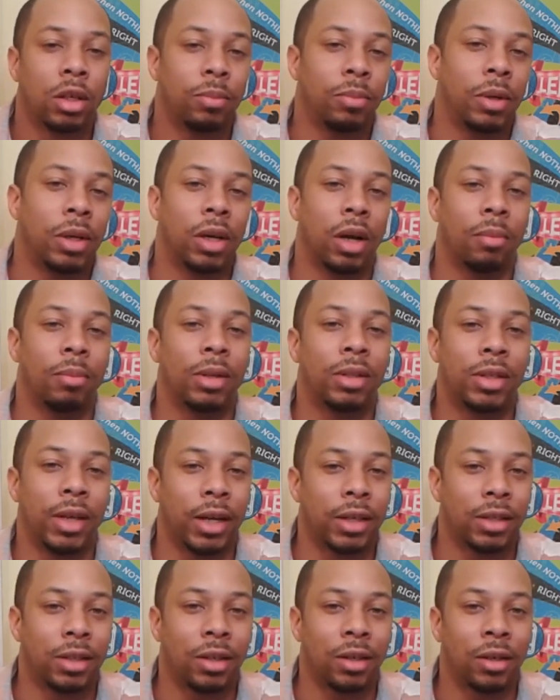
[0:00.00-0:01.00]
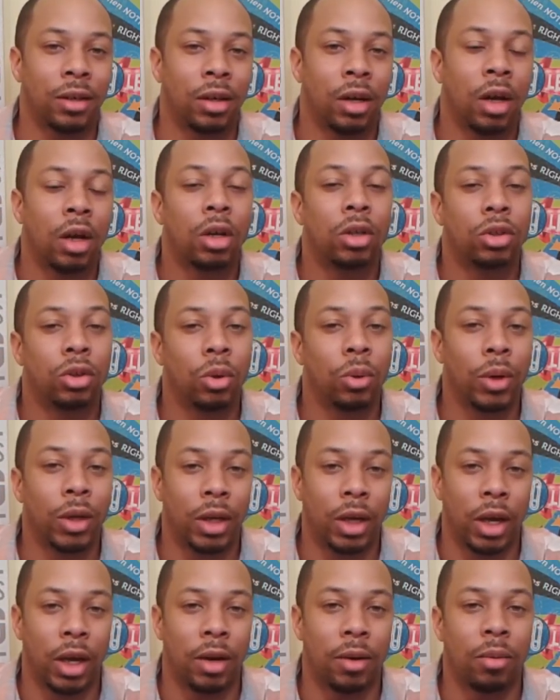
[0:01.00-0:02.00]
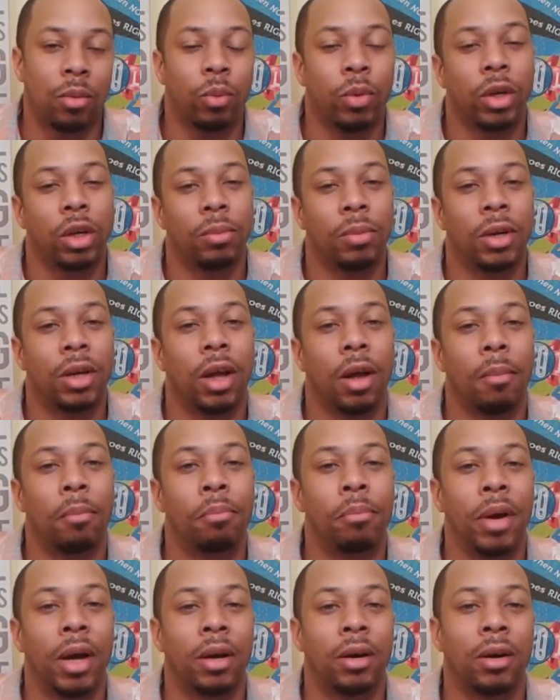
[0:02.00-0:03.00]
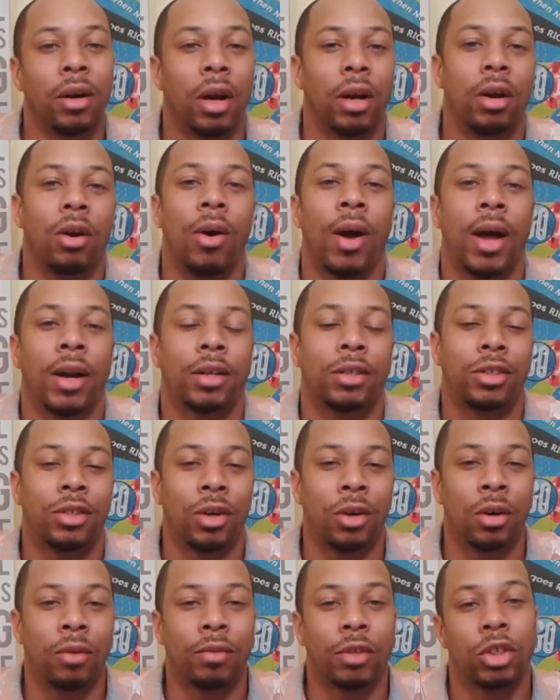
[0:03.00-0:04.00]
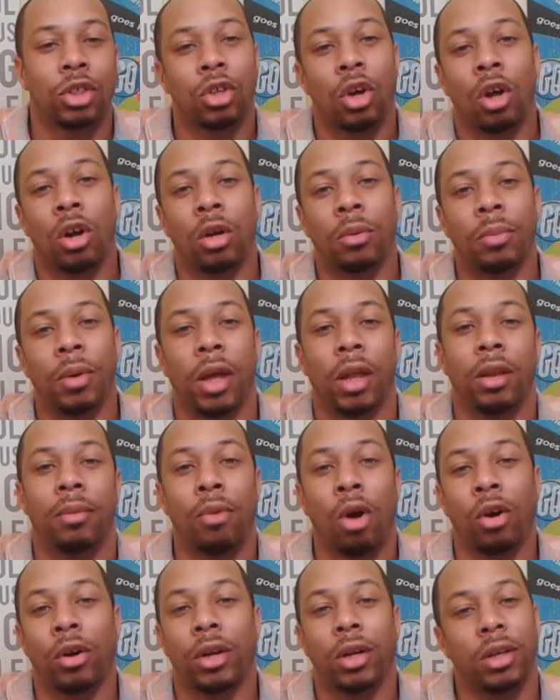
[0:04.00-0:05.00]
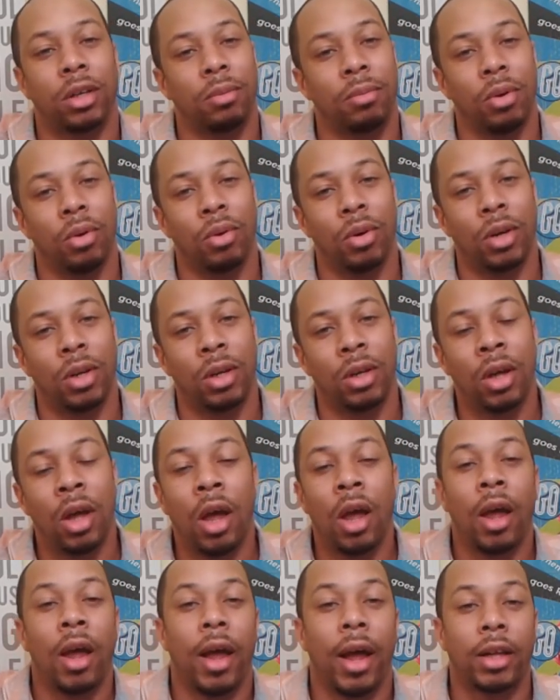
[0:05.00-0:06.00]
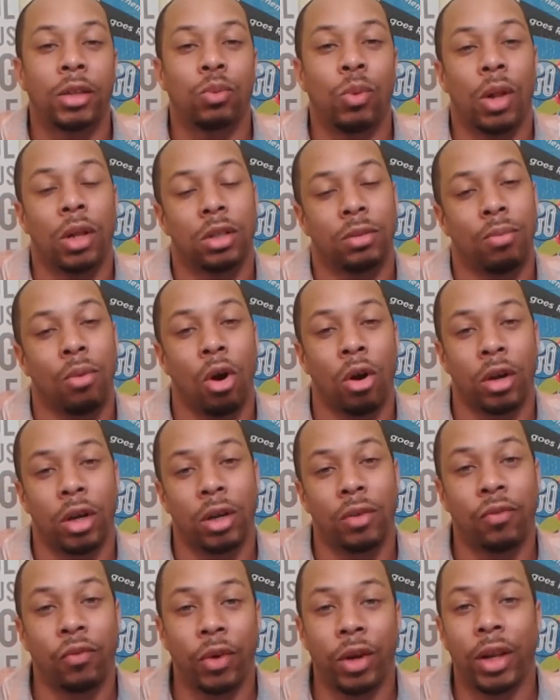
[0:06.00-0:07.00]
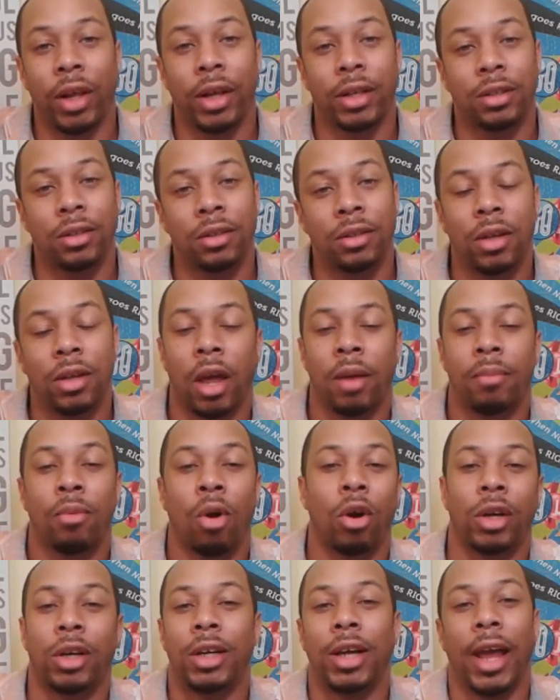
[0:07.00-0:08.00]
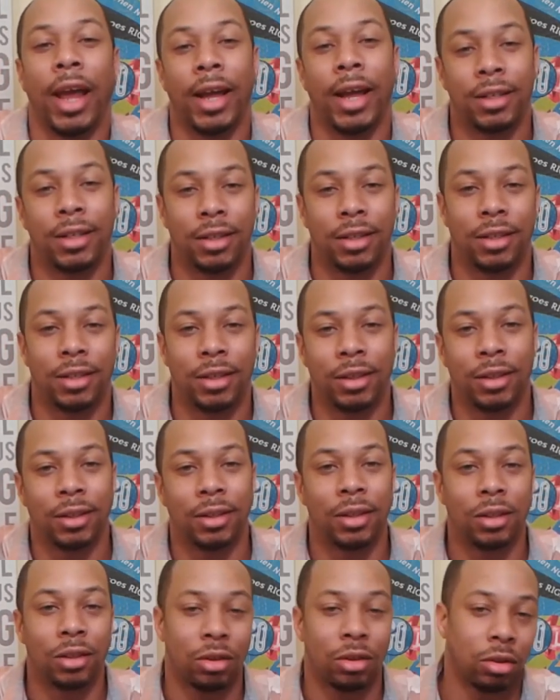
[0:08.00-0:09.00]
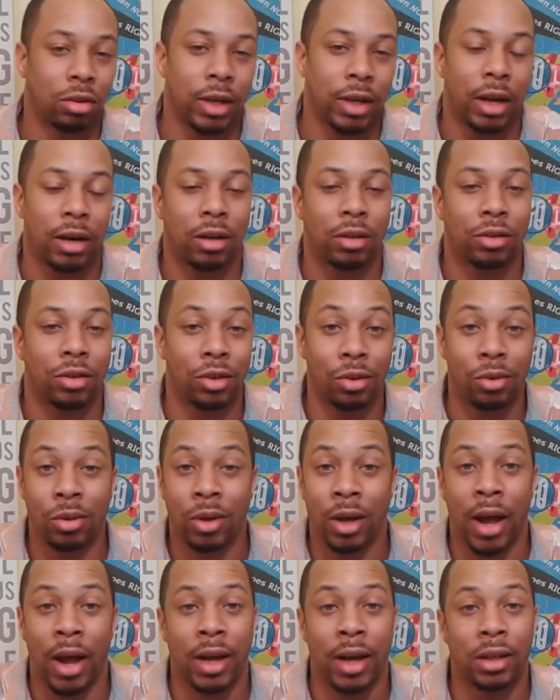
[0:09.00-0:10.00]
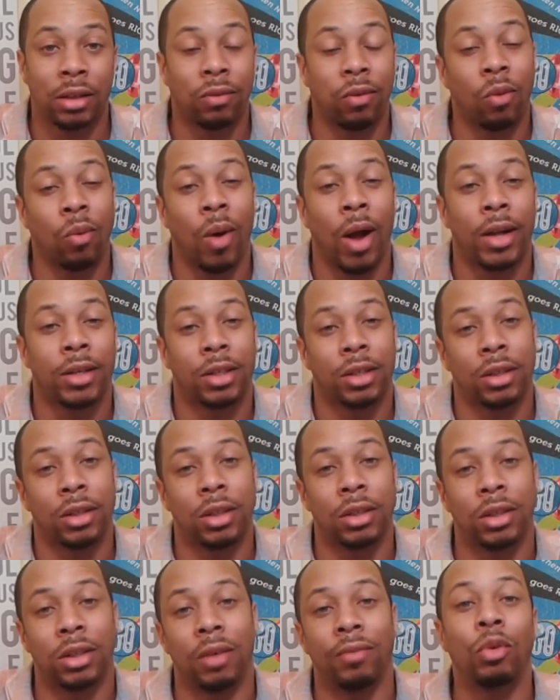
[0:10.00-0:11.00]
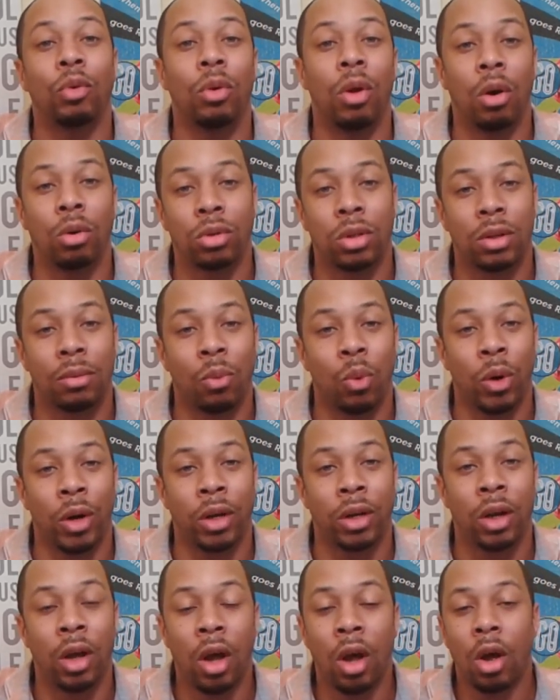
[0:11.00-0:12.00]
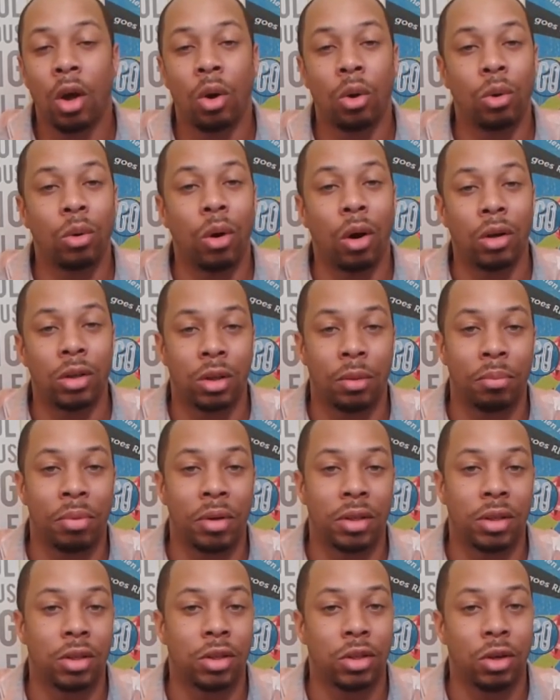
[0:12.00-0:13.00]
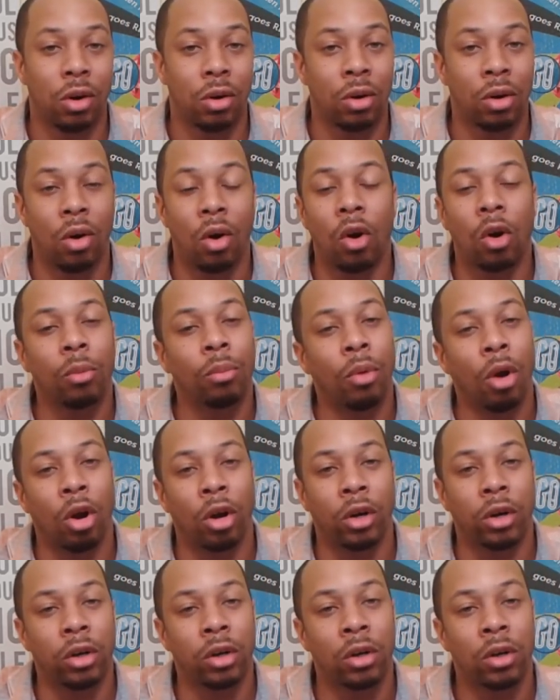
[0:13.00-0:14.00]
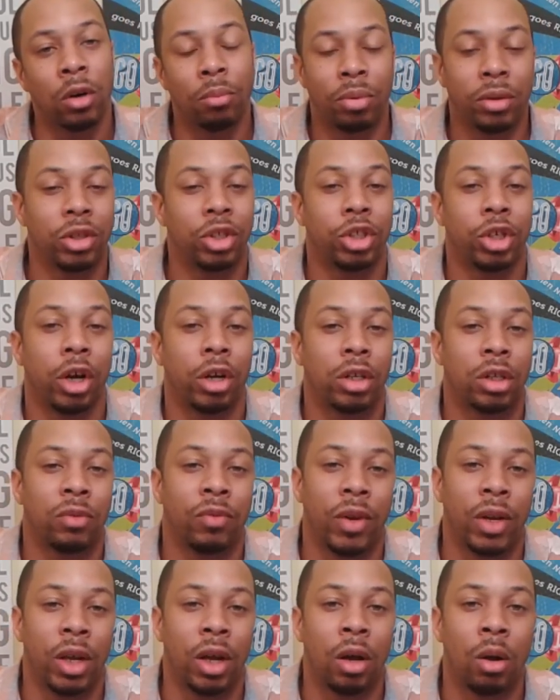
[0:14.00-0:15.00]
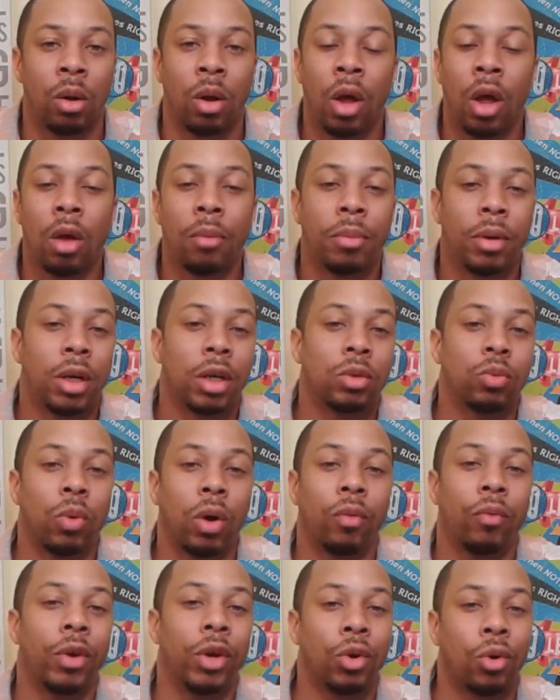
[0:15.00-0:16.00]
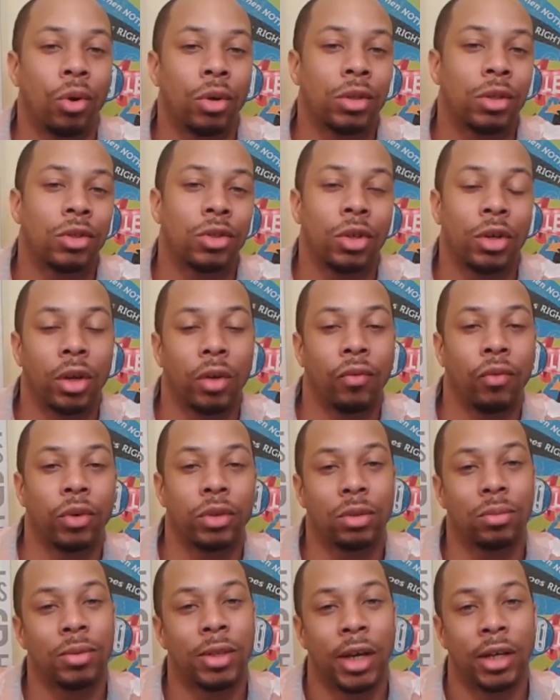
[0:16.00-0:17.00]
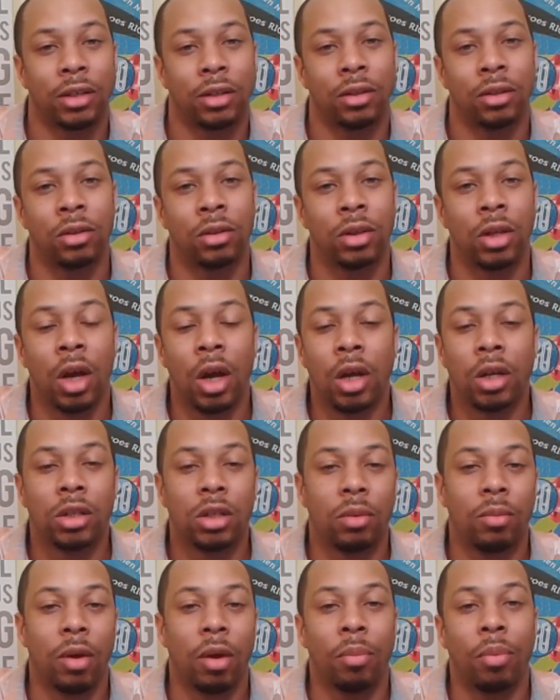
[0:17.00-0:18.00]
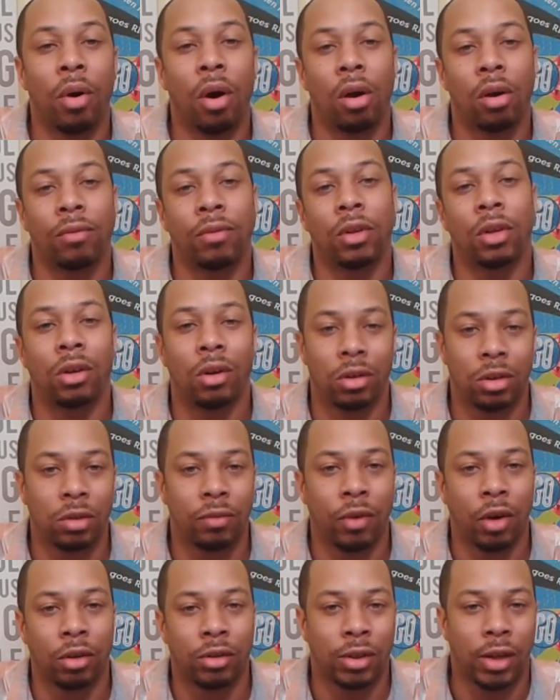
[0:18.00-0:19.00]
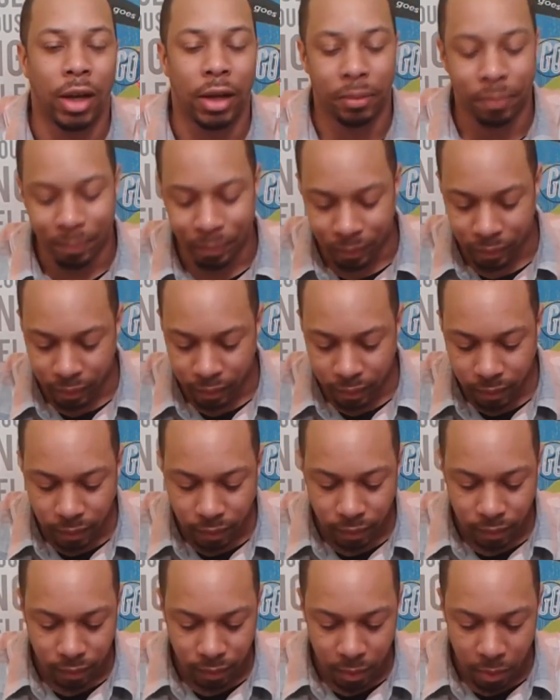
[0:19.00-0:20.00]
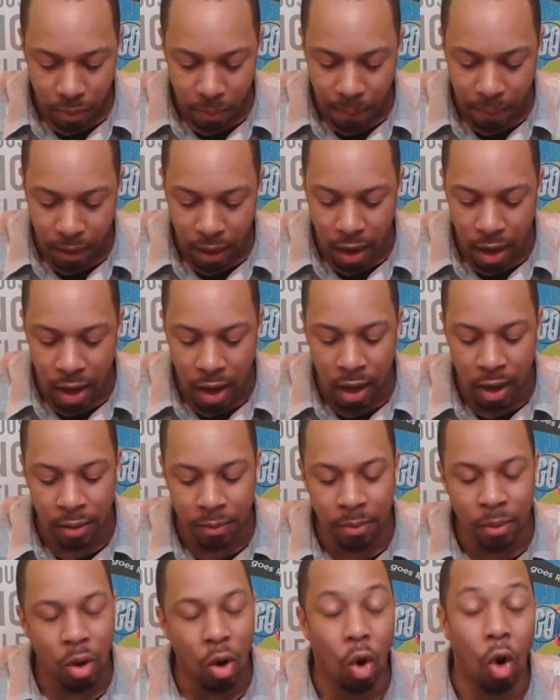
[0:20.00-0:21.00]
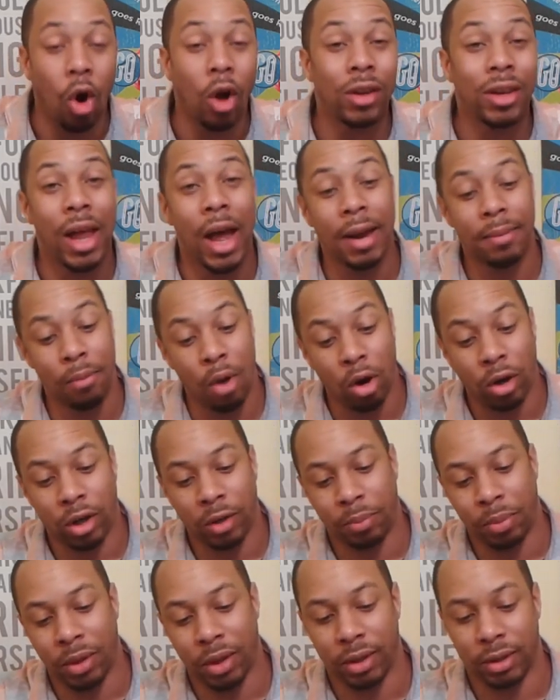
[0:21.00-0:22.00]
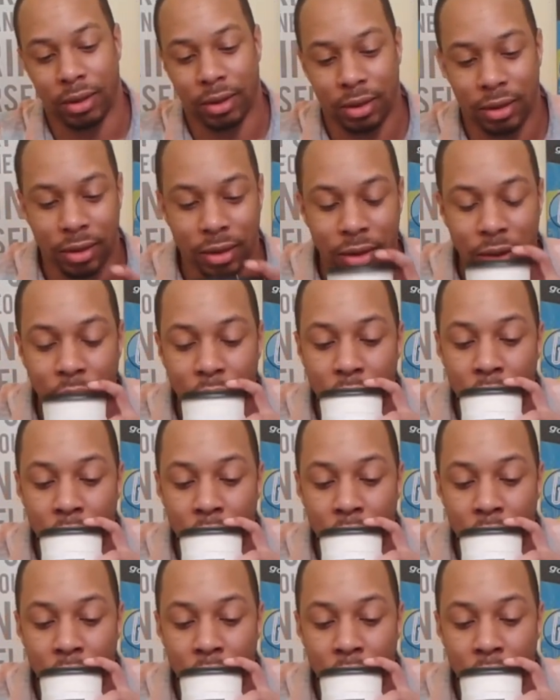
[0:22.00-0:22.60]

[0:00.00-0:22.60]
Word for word: to become a tester. So again, we can become better and know how to serve the startup and the marketing community, as well as marketing freelancers and marketing agencies. So shout out to you guys for watching this. If you know someone who is a business owner or a marketer, please share this video because One Recourse is looking for some testers to be a part of the launch of our site. Um, online marketplace.